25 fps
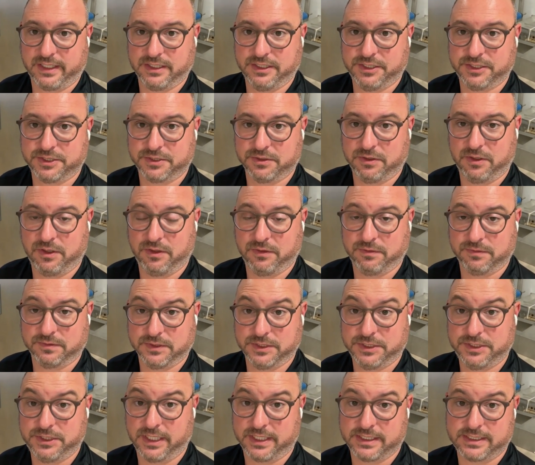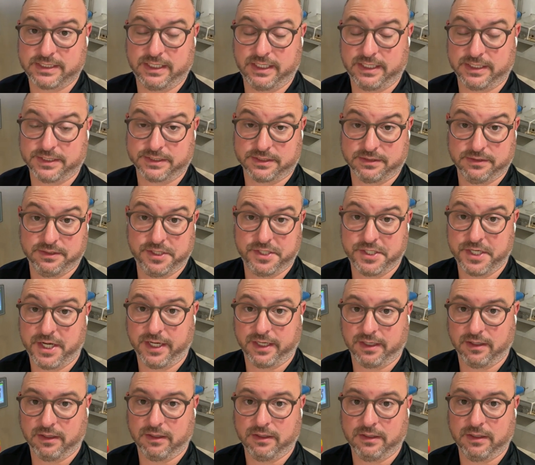control for just the Husker and
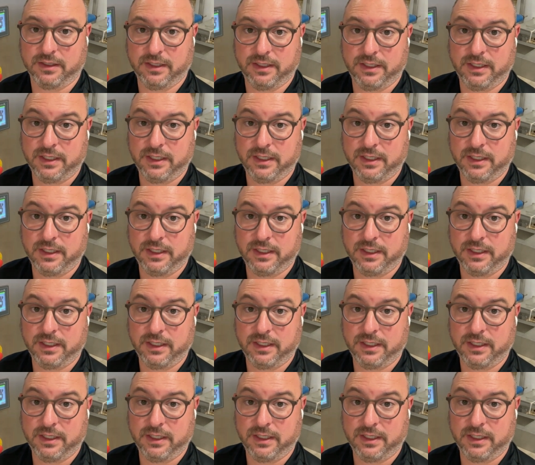Shaker.